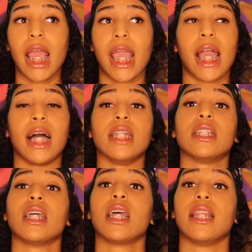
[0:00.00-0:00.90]

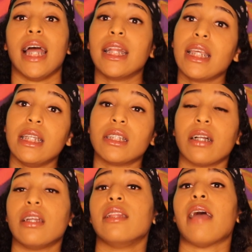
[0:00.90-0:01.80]
And then he
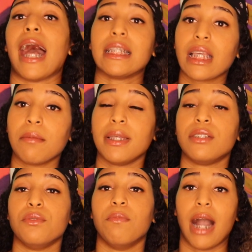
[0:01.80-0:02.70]
started asking me
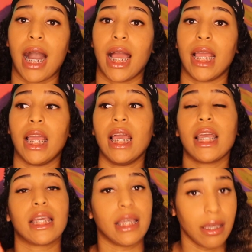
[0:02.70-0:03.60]
to buy
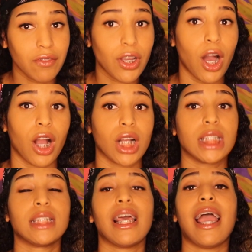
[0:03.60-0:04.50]
gift
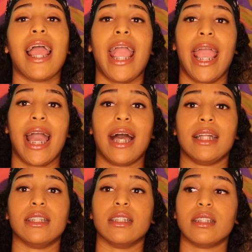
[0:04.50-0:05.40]
cards
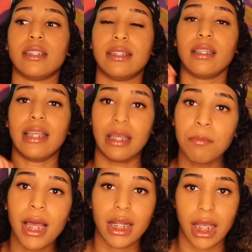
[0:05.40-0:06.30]
and
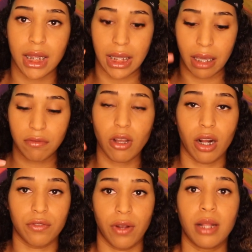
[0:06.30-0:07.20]
emailing the gift
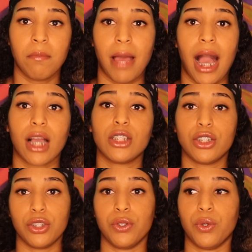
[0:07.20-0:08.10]
card front and back
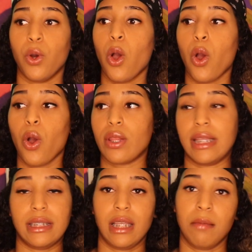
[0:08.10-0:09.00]
to
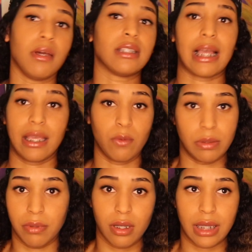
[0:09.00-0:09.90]
these emails that he was
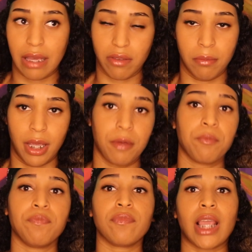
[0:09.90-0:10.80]
giving me.
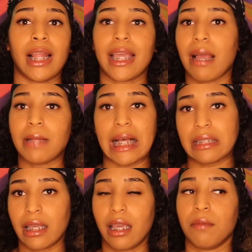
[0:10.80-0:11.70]
And I kept
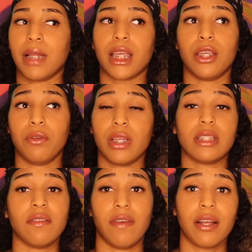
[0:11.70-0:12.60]
asking him, like, you
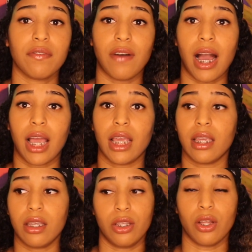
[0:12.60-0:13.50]
need to verify,
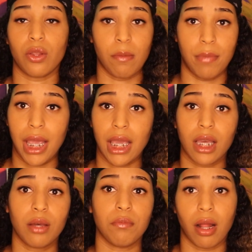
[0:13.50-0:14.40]
you know, the
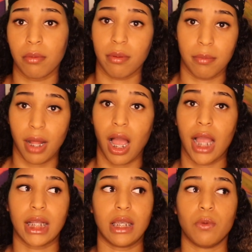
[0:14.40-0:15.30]
bank, blah blah blah.
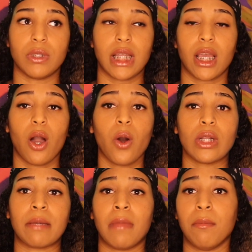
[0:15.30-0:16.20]
And he was like, oh,
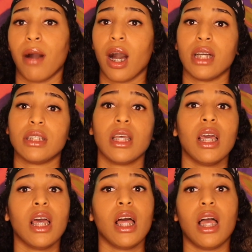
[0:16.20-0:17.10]
like my boss
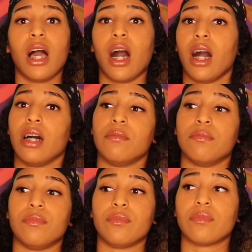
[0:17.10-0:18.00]

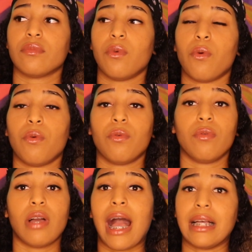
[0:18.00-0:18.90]

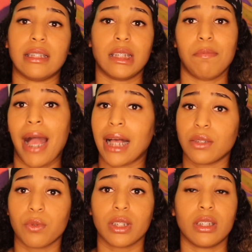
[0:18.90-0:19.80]
has the
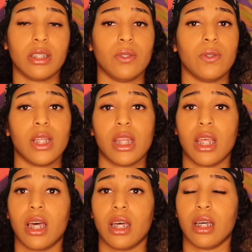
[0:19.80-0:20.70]
password to
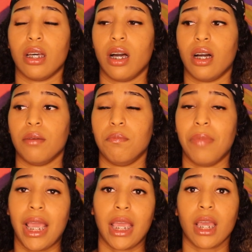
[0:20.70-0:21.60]
the
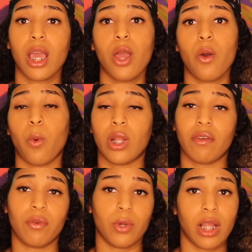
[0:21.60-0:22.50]
bank,
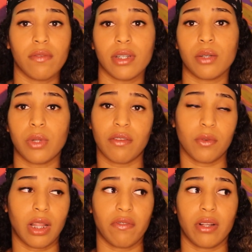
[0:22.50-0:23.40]
whatever, whatever, whatever,
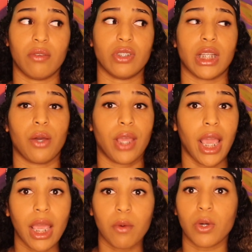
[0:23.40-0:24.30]
whatever. I was just like,
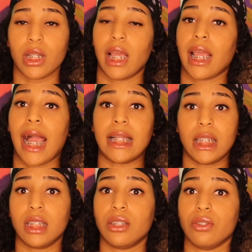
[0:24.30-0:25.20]
okay, well, like I
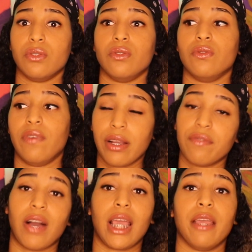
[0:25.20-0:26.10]
need to
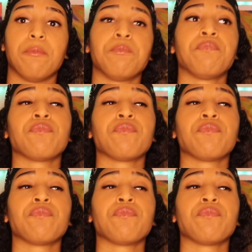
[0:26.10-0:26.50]
verify it.